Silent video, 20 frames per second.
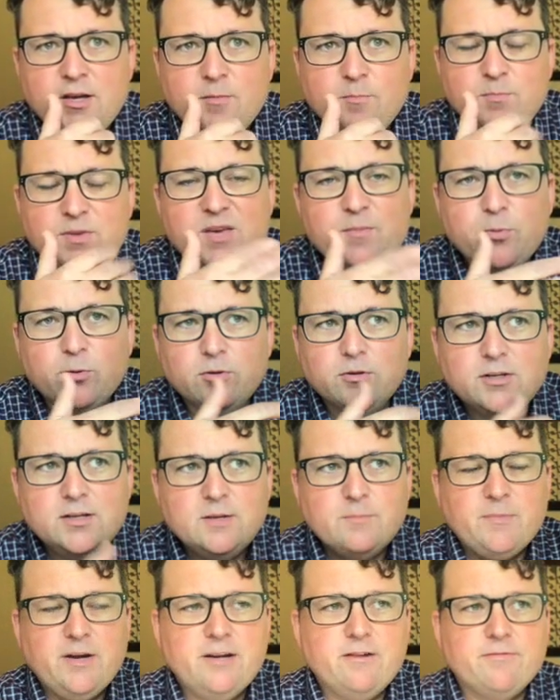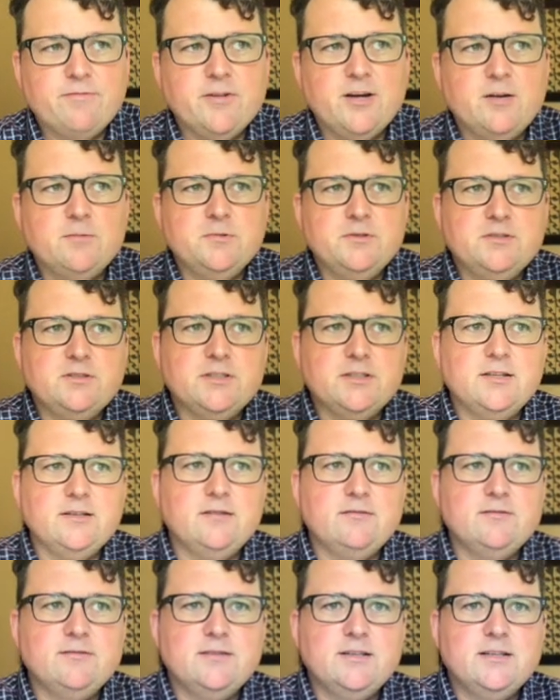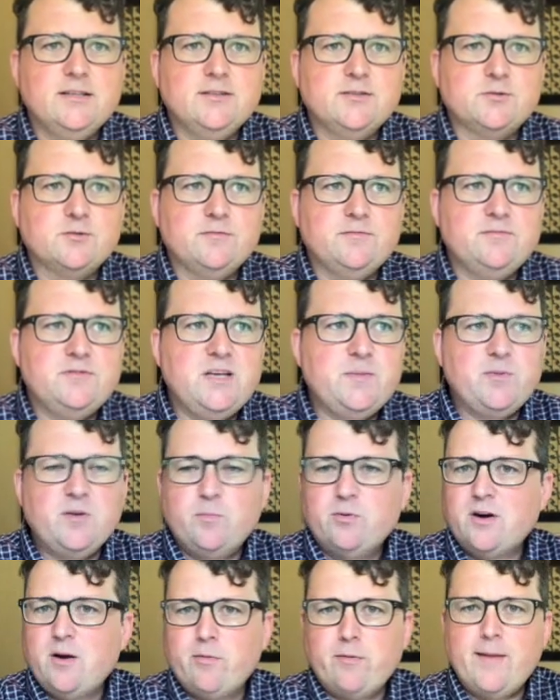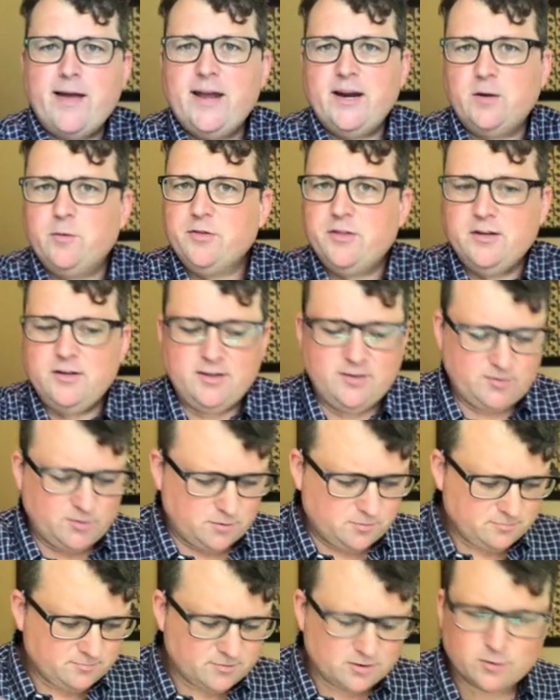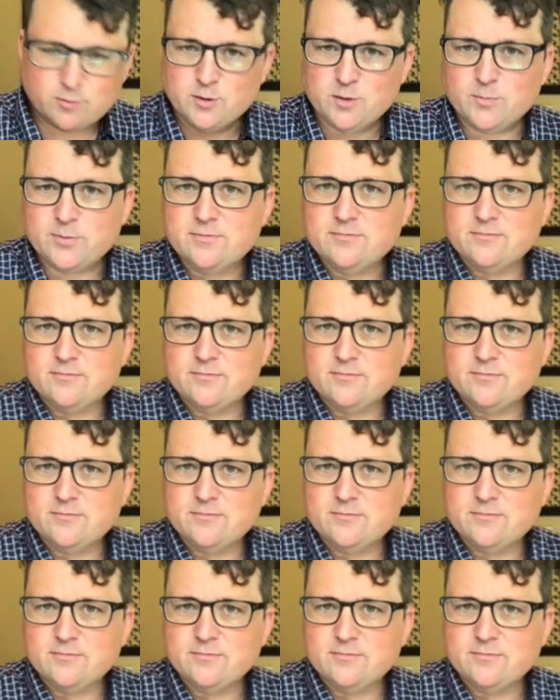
people might have thought was sort of deeply problematic within his own group.